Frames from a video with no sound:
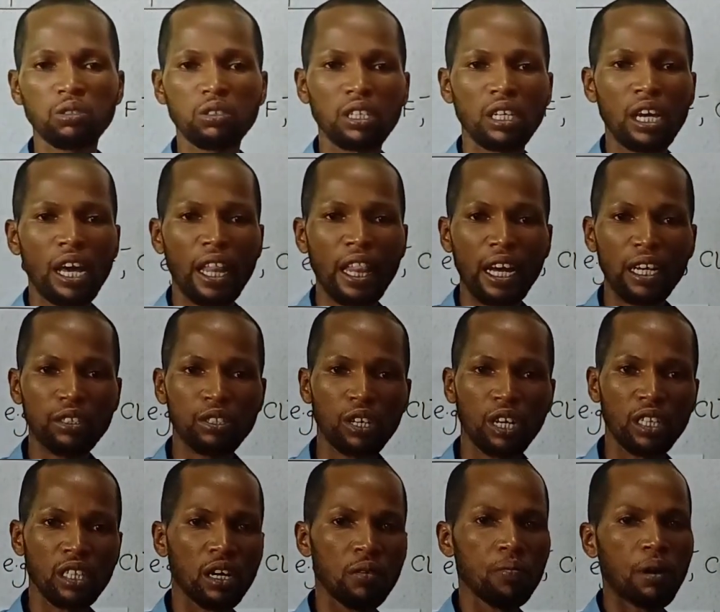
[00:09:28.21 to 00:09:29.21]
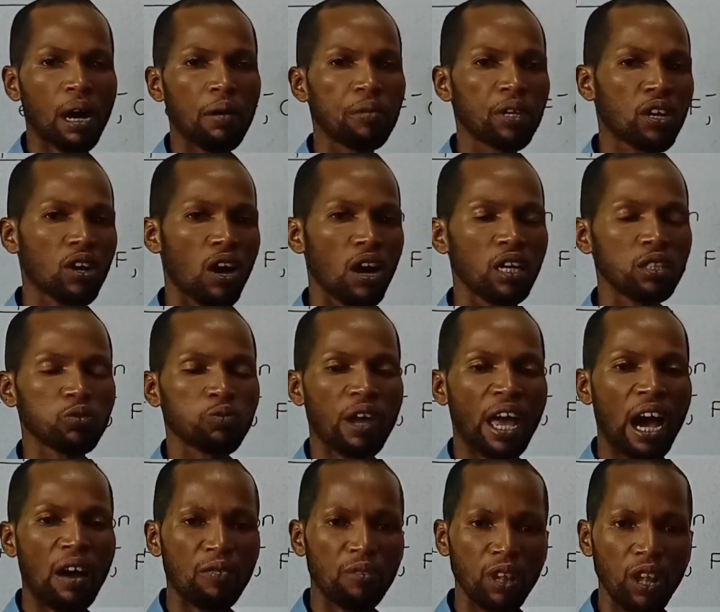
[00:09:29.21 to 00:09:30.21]
to the electron number because we
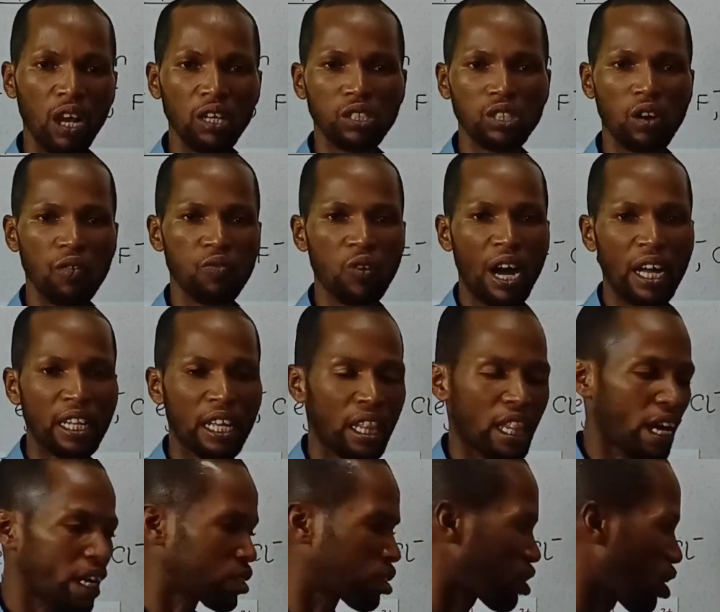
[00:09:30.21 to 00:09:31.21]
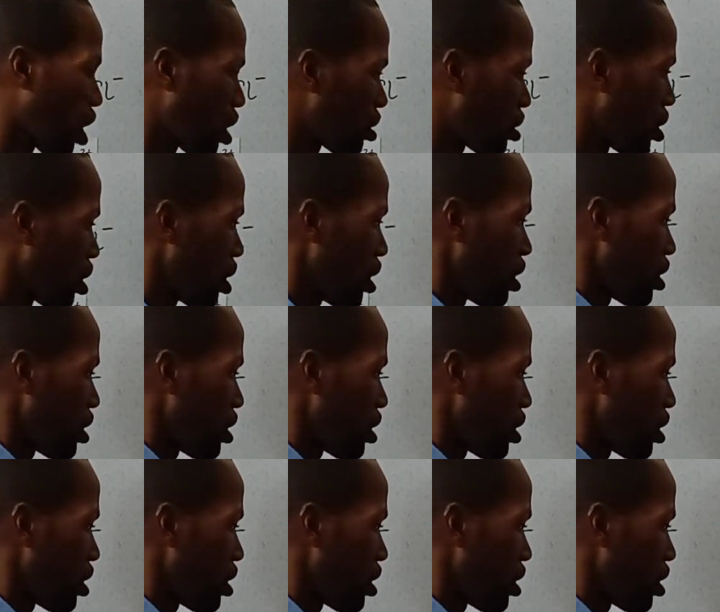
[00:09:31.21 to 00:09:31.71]
have loss of 1 electron.